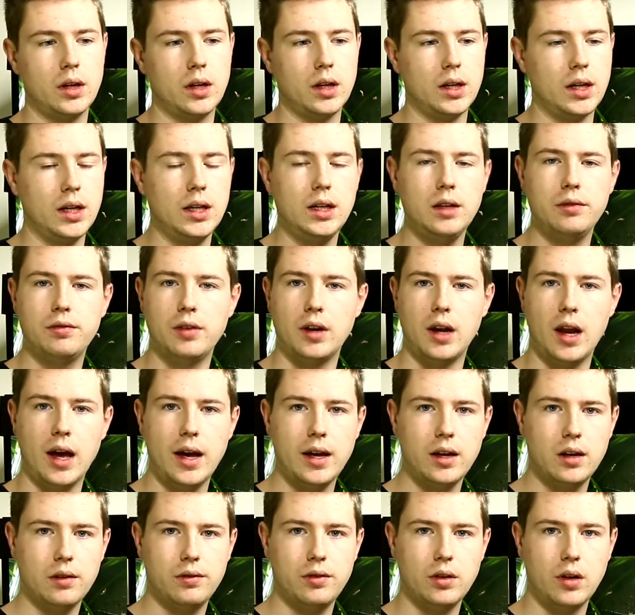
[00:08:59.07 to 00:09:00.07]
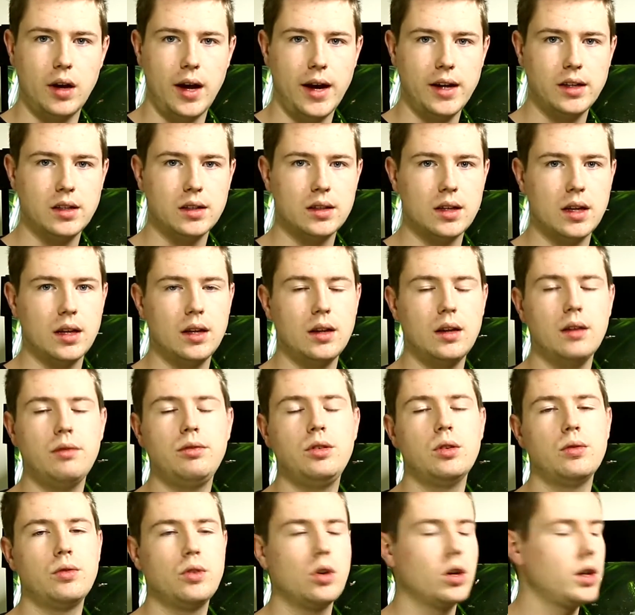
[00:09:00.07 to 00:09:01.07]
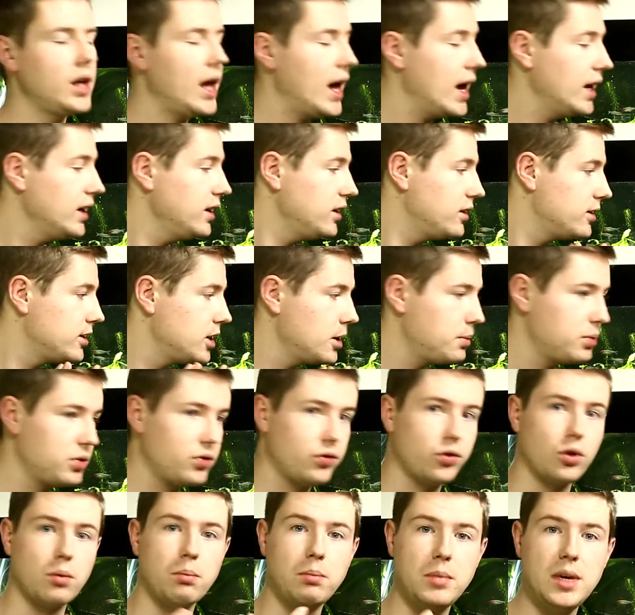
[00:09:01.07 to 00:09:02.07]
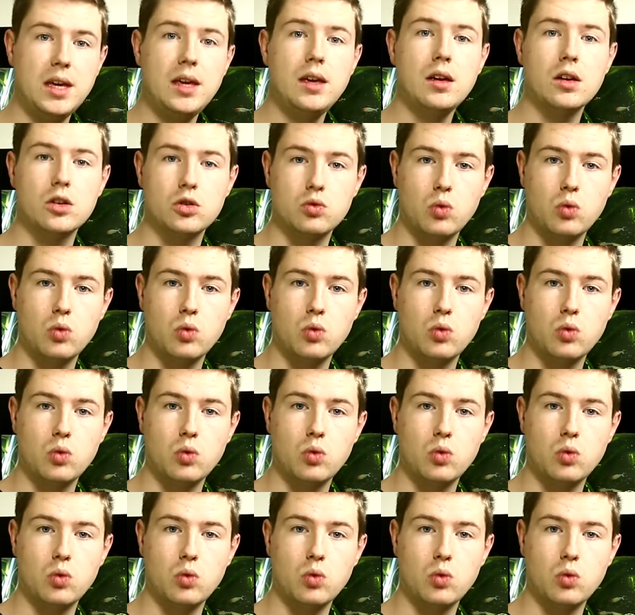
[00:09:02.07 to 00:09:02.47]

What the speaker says: Leave a like if you liked it, and if you've got any tips for me as